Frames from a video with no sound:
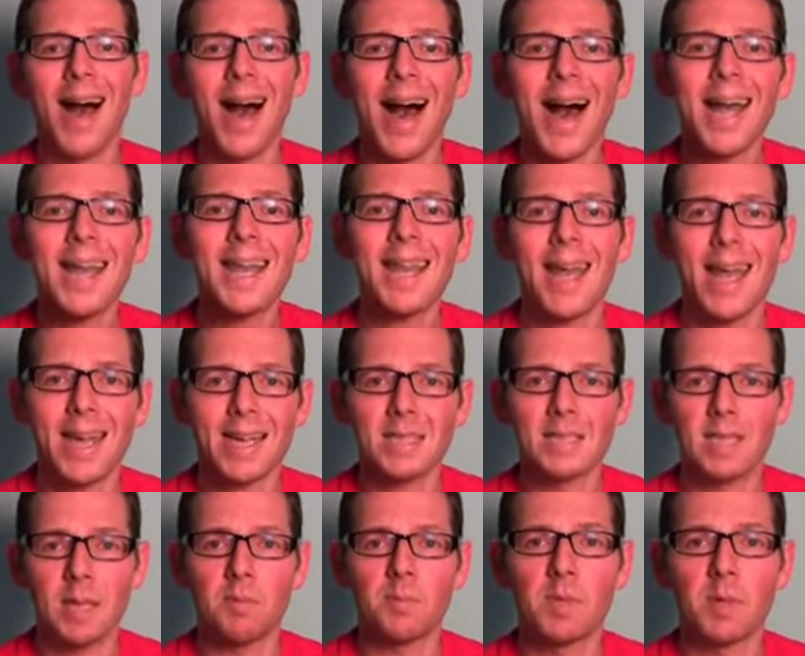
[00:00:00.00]

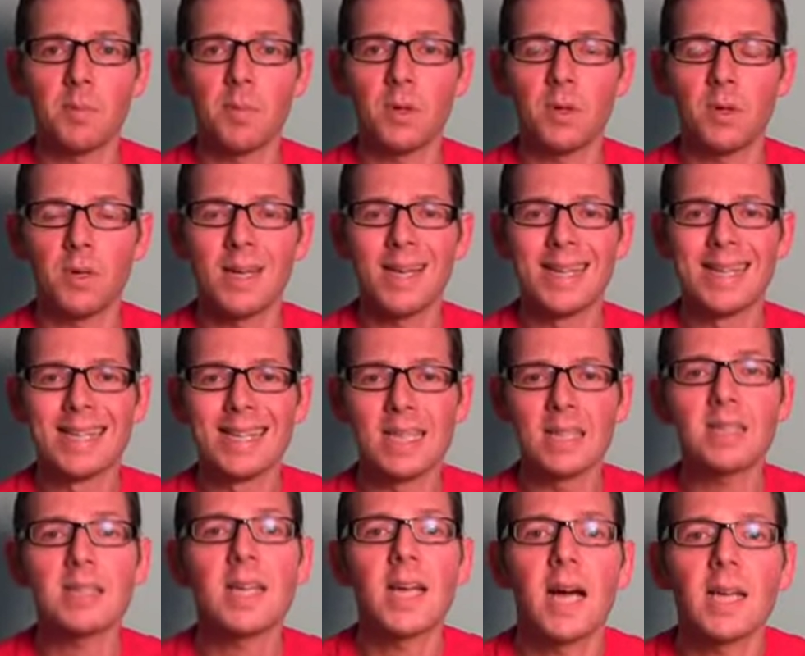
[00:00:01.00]
Unacceptable,
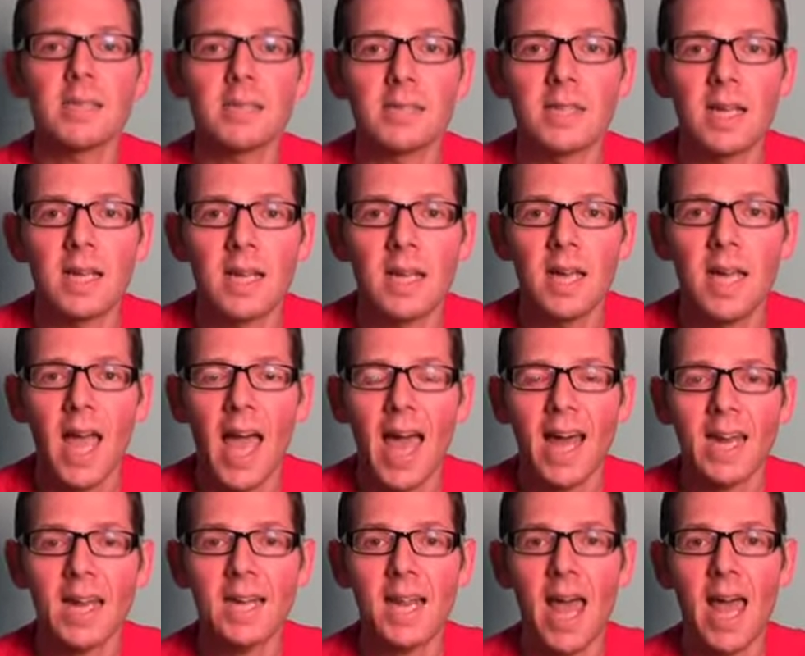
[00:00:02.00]
disgusting,
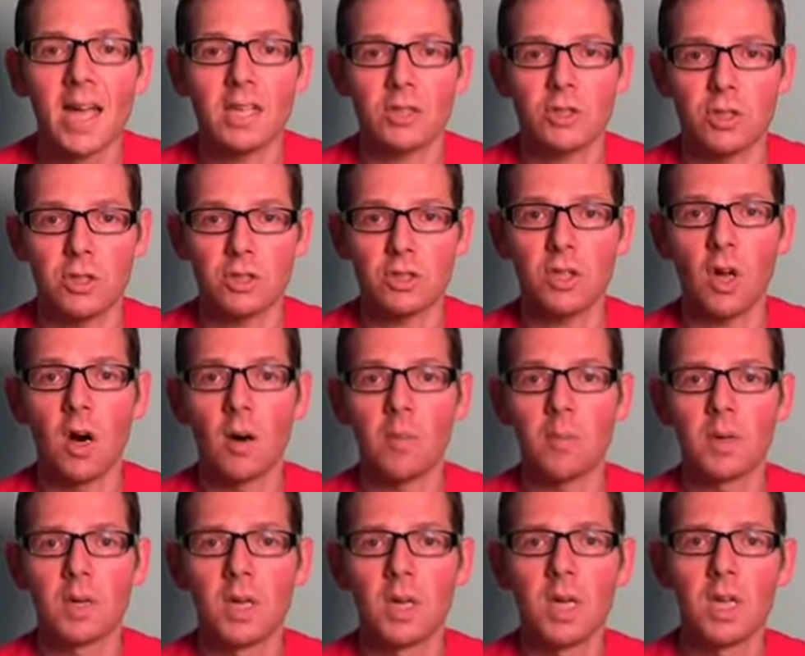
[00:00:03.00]
and it has to
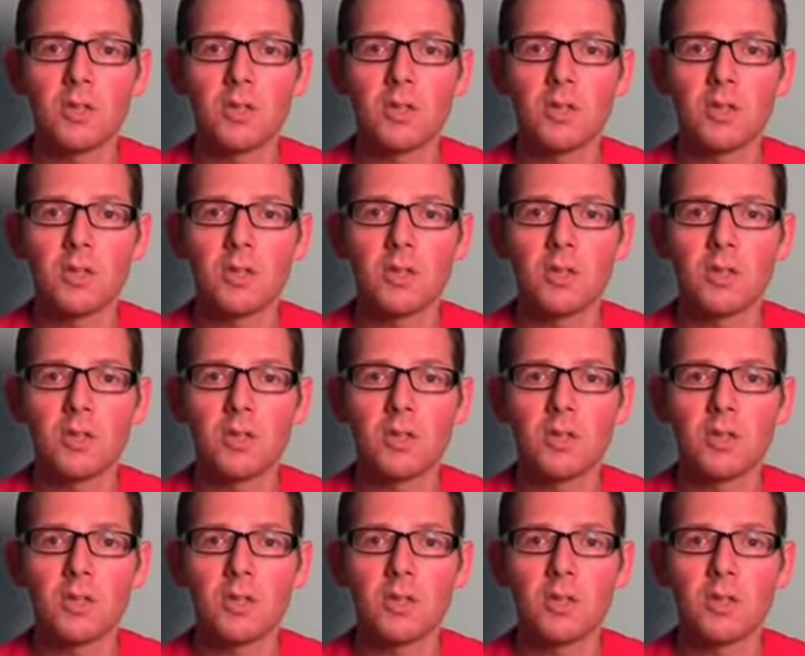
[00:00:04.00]
stop.